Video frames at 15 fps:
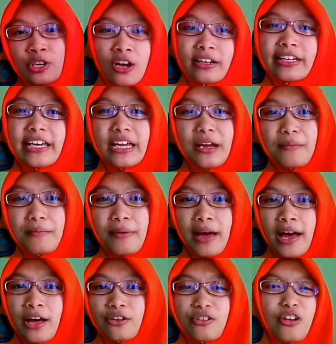I'm talking
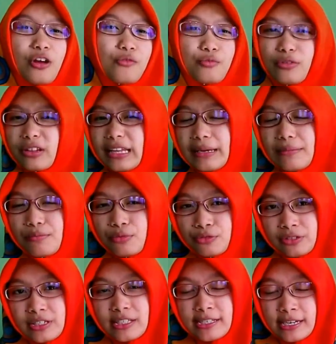about not really
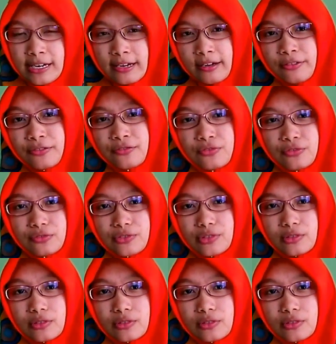important stuff,